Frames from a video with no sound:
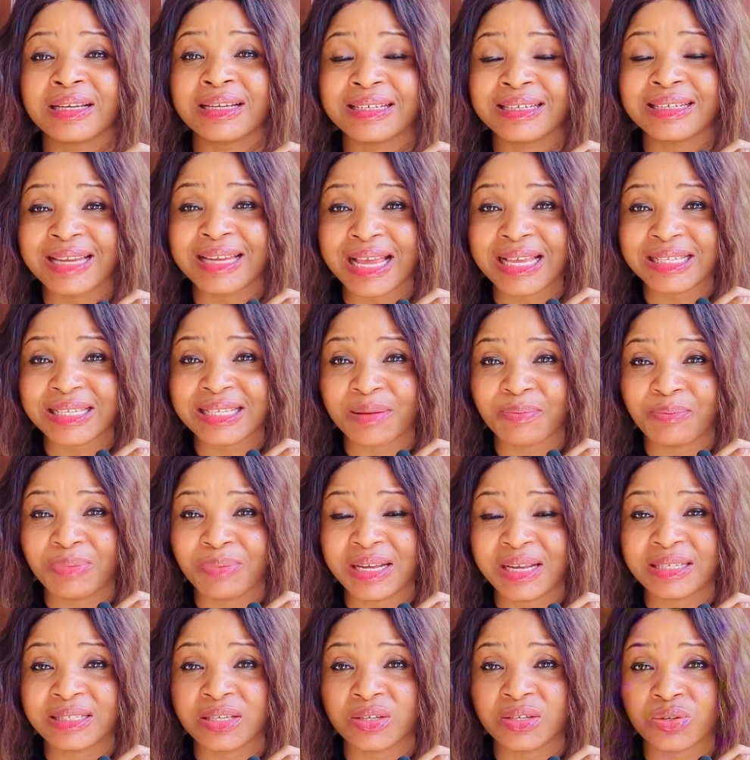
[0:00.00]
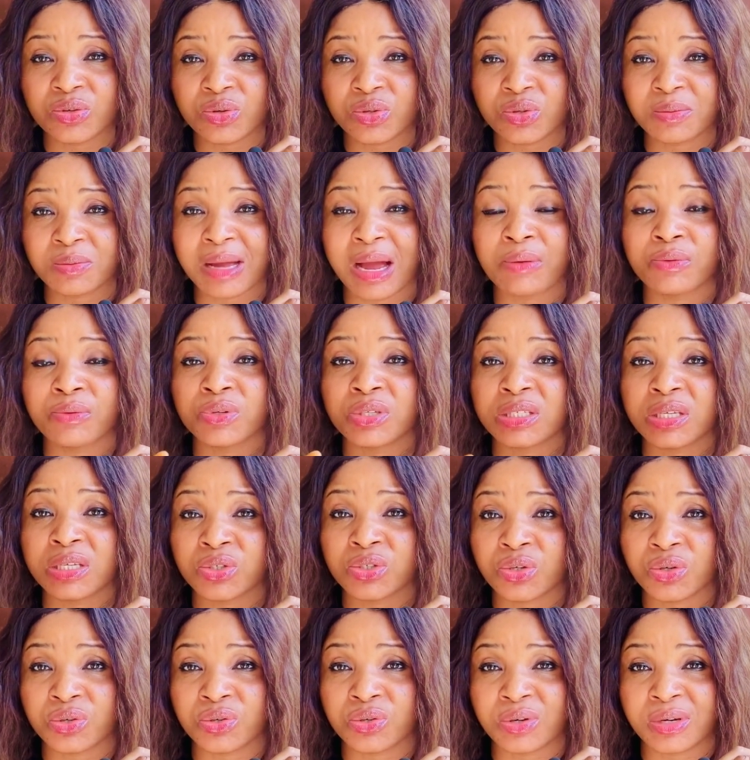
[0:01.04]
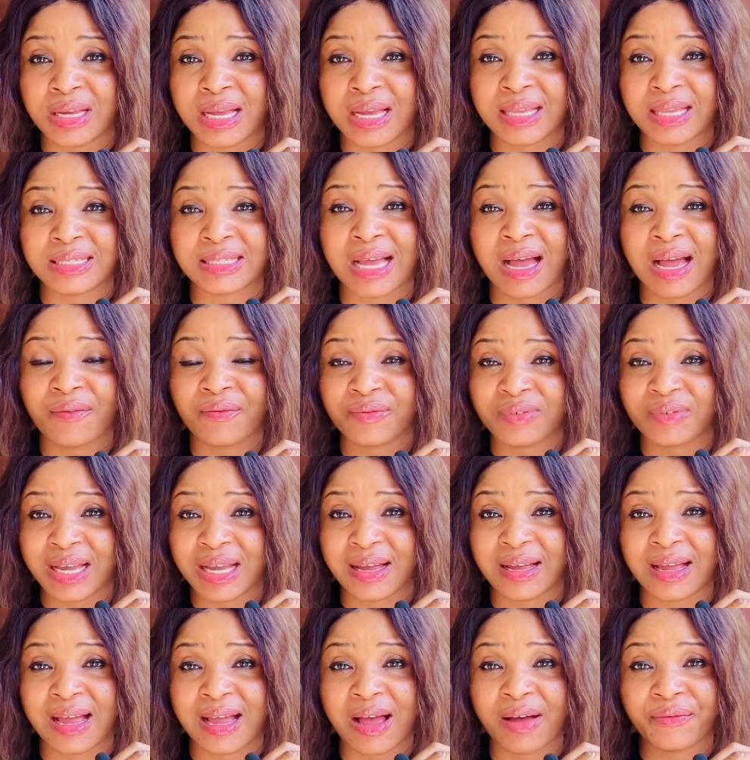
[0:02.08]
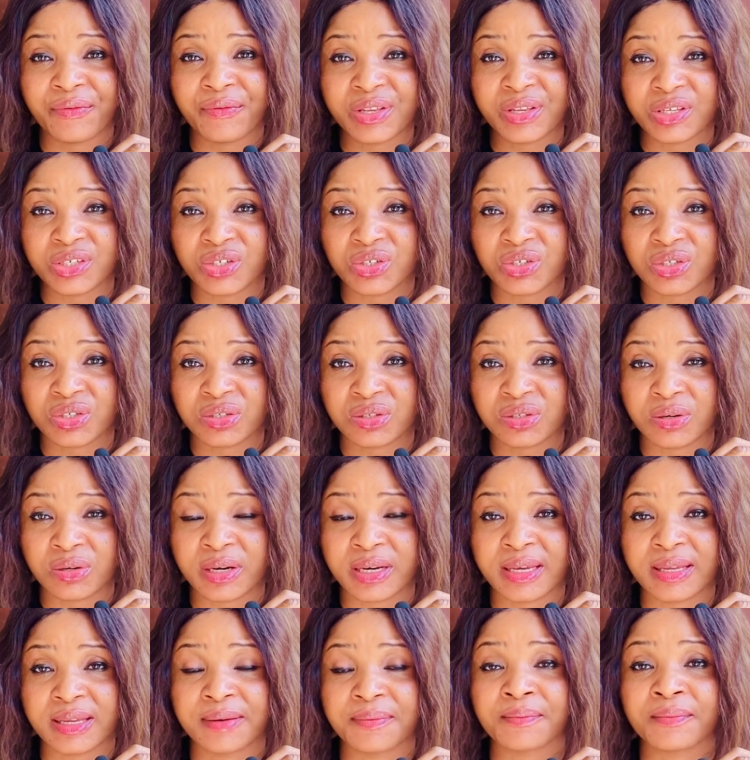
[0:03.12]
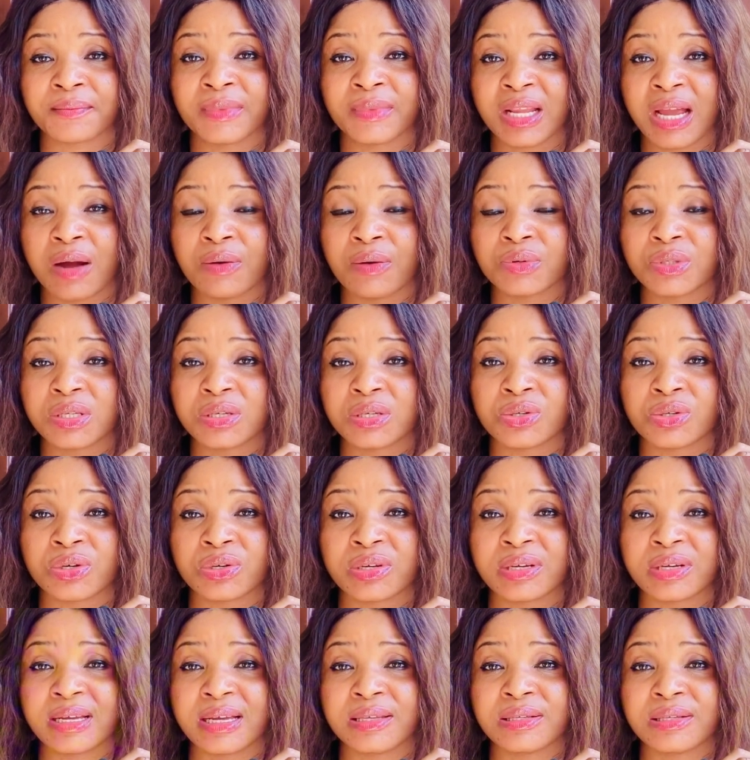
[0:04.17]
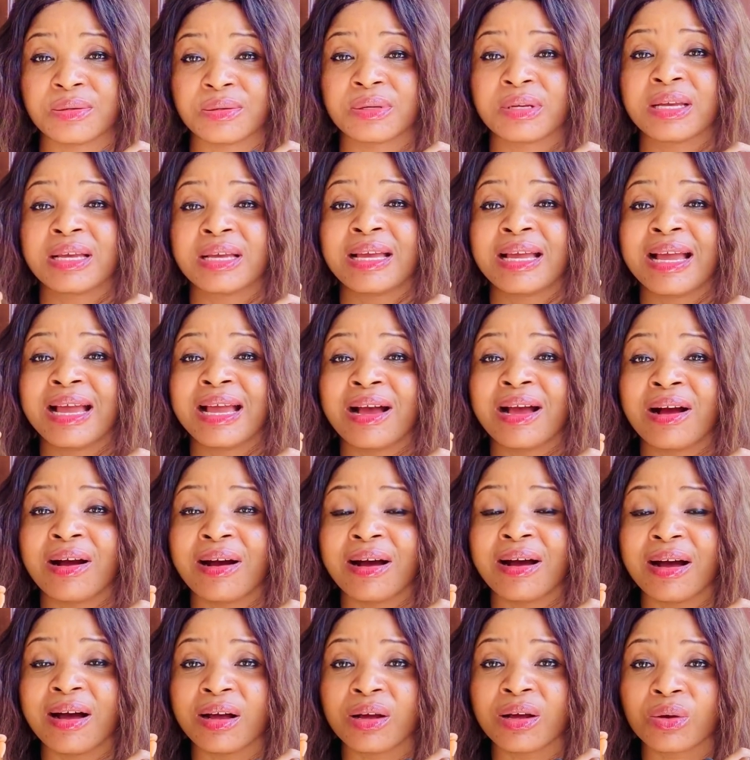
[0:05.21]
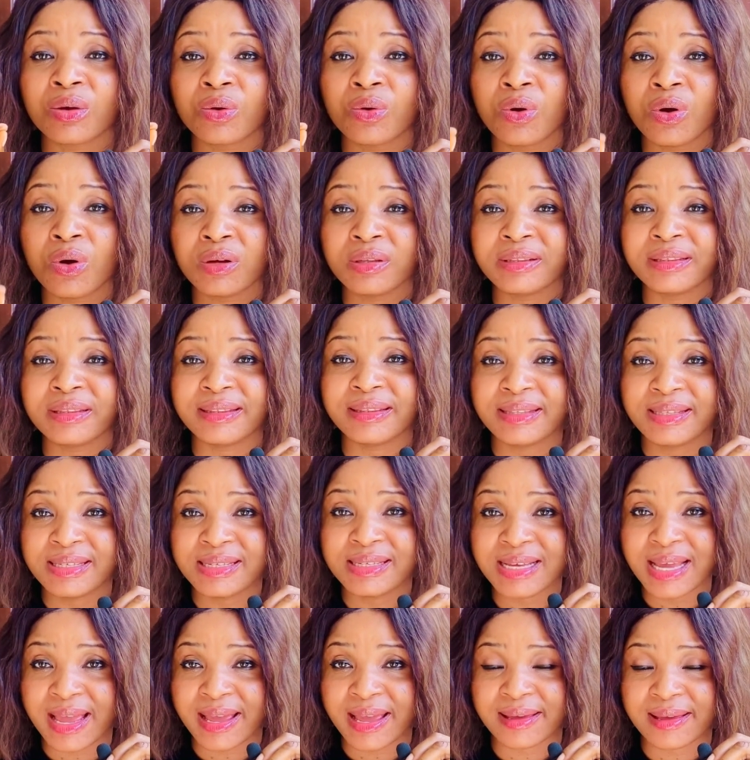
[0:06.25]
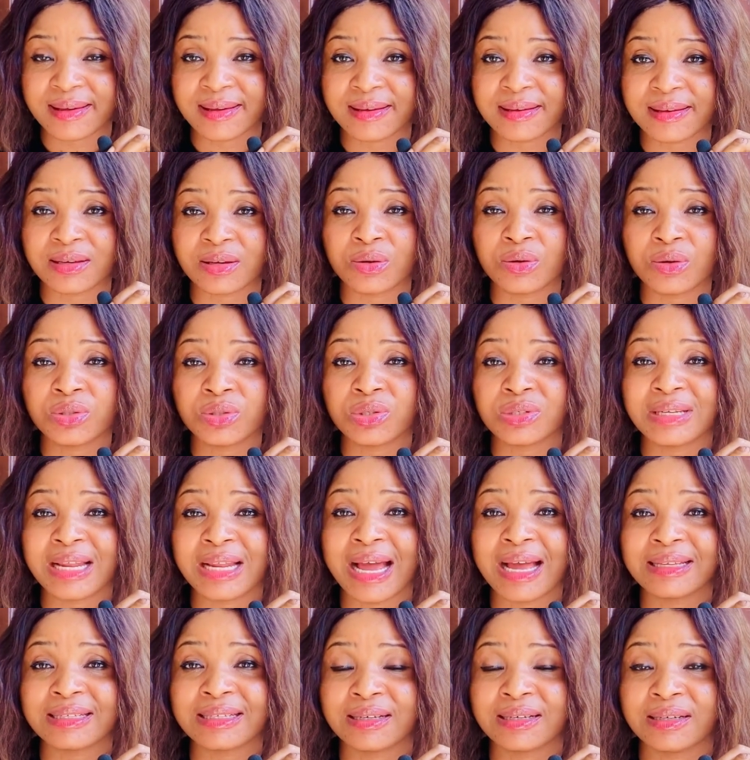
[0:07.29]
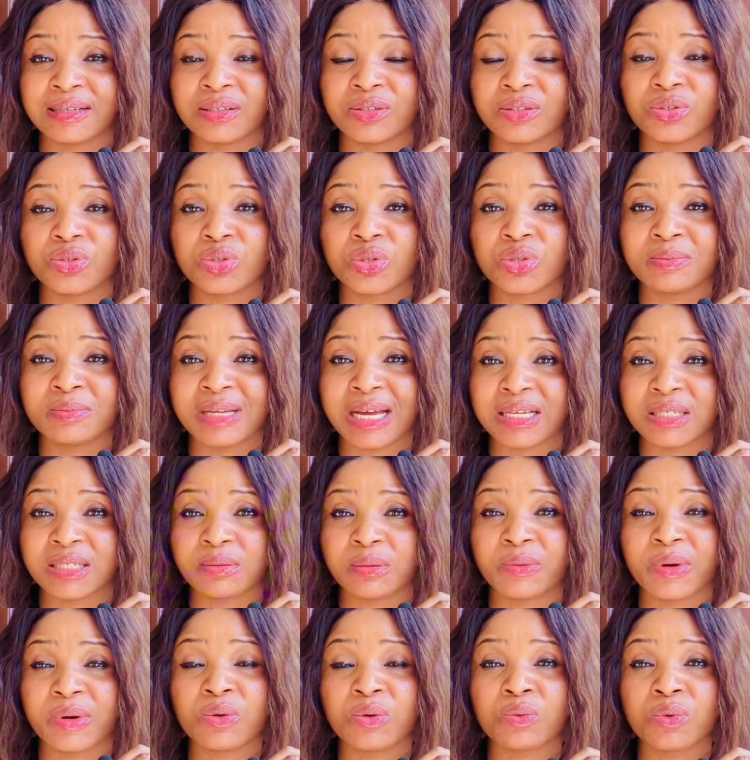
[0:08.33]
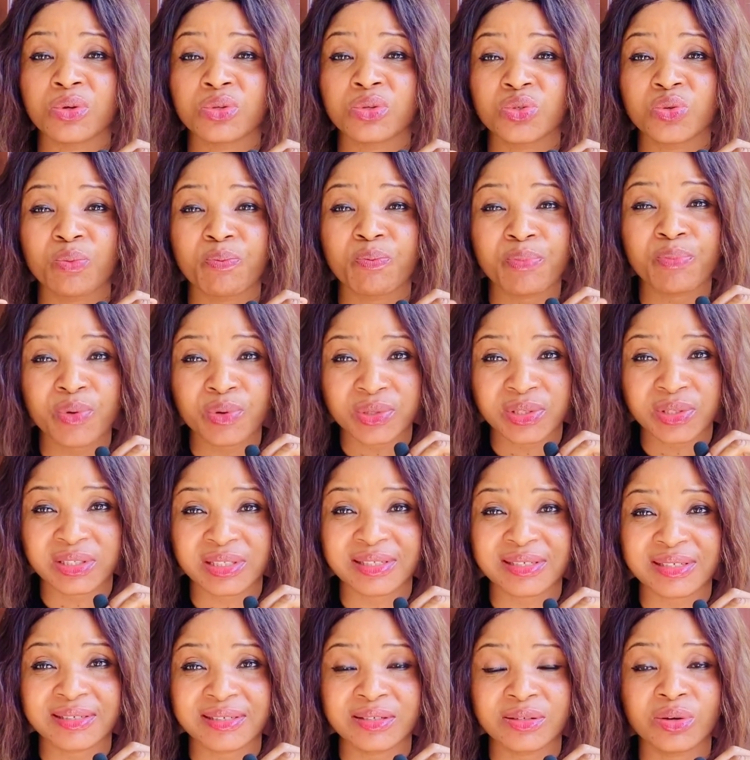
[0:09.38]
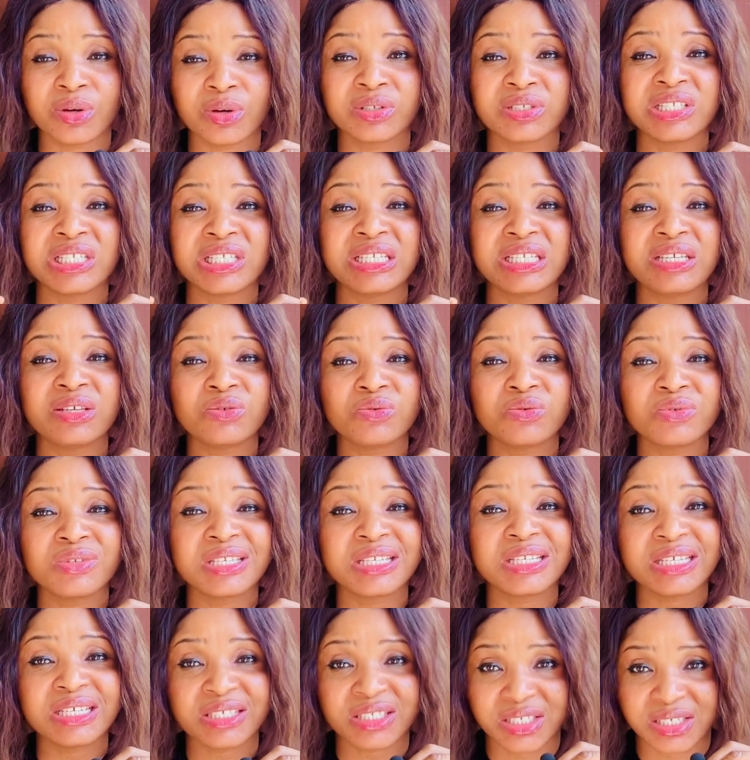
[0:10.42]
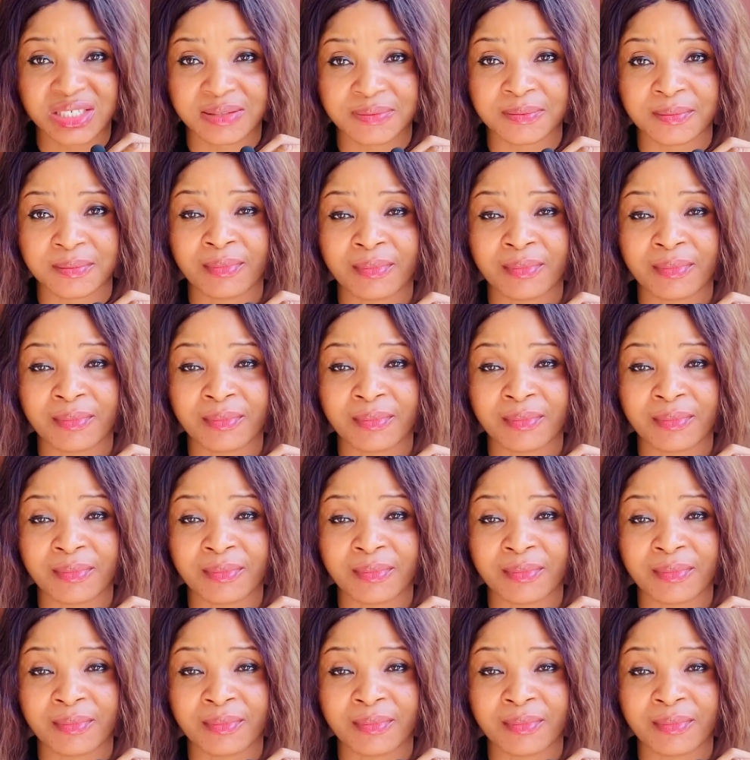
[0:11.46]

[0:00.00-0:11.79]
There is a place in YouTube, I will still show you guys after I finish talking. I will still show you guys. So go there, go to that YouTube dashboard when you want to post your new niche.